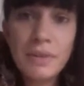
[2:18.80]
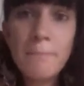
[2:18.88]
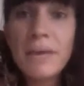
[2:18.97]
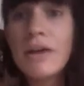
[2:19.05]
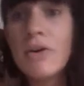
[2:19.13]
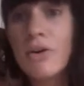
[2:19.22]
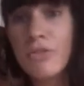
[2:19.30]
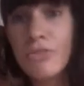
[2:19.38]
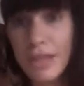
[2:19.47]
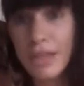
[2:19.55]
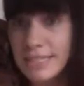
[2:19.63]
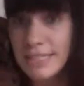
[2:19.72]
being
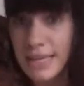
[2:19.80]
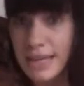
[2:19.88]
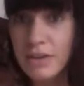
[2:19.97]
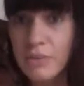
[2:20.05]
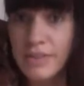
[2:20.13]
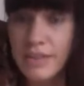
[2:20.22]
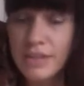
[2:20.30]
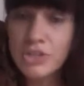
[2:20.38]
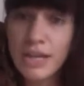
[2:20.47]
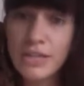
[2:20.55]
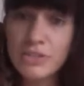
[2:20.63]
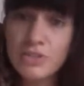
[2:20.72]
authentic when they're
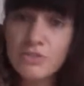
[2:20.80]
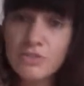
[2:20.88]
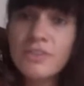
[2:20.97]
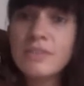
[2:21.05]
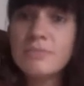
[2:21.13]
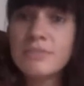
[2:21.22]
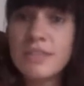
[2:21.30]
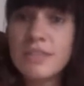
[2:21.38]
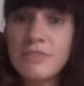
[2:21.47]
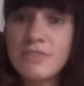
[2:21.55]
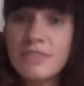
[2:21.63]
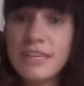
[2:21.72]
trying to fit
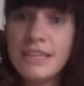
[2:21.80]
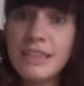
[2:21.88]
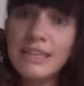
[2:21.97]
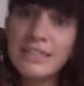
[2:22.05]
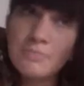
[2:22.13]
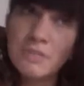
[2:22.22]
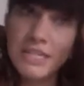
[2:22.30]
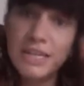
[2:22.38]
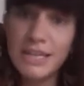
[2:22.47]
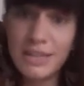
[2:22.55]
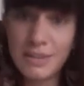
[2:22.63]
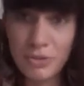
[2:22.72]
themselves in this
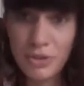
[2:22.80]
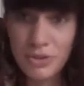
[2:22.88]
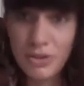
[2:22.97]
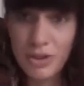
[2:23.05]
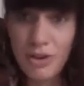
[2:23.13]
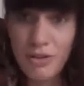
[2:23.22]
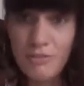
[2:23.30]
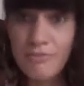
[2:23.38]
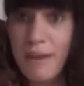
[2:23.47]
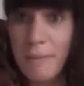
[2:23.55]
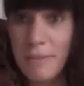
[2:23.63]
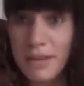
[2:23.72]
particular model of
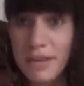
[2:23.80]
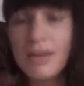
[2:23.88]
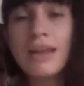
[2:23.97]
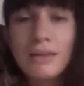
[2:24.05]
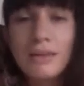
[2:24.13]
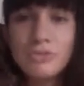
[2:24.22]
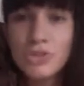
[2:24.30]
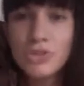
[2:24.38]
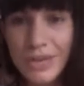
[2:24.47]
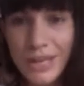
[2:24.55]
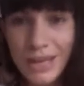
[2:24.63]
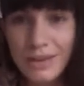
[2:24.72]
feminine. And I'm
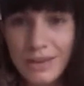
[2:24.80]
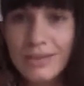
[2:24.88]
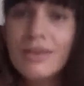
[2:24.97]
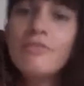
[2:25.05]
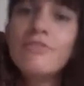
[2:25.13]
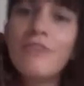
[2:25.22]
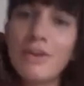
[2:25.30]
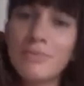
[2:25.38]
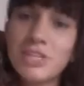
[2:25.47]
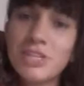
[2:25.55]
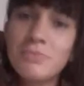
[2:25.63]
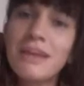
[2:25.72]
talking very
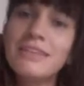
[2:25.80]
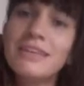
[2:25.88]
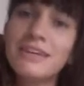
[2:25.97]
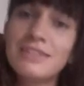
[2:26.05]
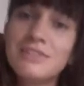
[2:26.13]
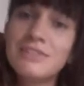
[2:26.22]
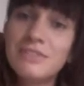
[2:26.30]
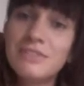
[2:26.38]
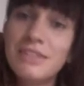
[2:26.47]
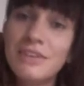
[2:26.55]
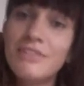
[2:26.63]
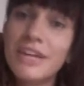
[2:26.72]
much about the
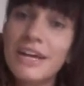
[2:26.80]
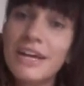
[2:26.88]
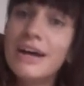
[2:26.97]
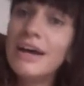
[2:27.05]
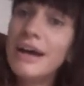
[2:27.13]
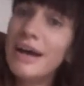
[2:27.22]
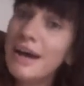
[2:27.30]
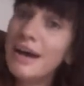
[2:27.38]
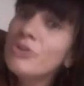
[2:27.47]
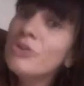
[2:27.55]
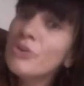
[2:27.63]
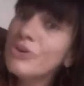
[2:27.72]
exterior
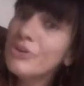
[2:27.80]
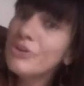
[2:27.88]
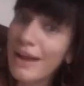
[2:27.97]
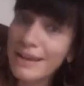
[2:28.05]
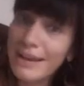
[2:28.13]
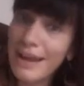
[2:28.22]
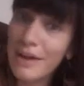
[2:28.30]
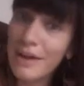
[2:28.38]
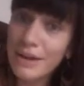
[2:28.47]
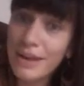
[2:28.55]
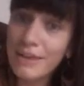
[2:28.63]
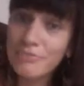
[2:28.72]
look right
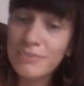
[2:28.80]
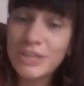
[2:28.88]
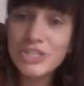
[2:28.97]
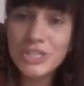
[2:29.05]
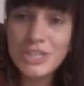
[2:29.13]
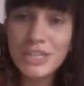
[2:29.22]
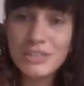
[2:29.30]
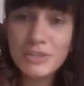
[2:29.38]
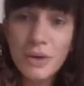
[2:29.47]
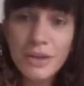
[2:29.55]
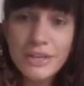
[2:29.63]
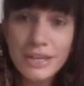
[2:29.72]
now when I've mentioned these
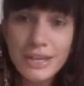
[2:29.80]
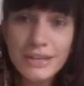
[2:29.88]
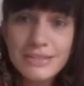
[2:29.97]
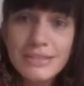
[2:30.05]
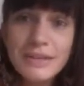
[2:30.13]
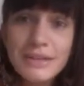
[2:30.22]
qualities.